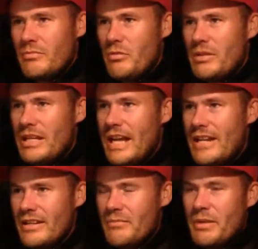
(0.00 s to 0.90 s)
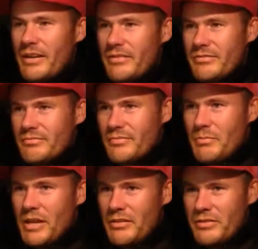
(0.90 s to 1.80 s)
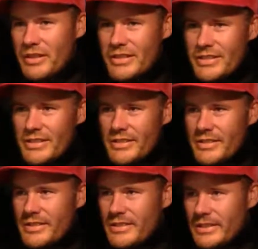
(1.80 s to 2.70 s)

probably landed about the right distance.